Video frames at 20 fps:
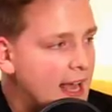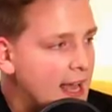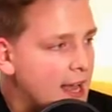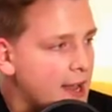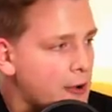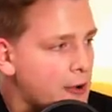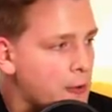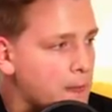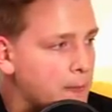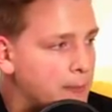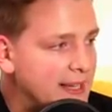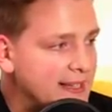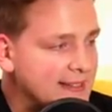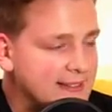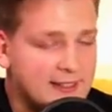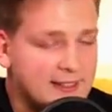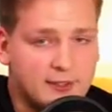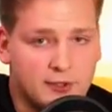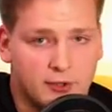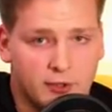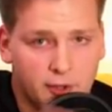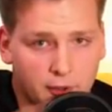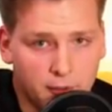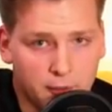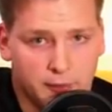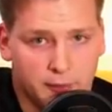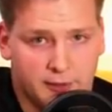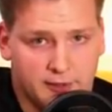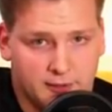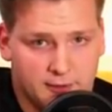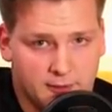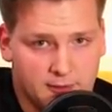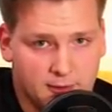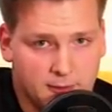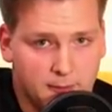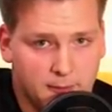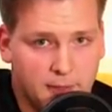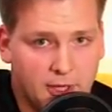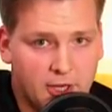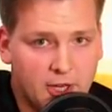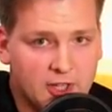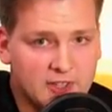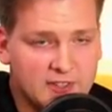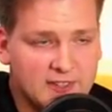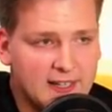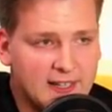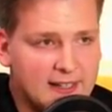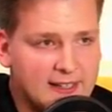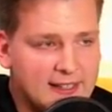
completely skewed because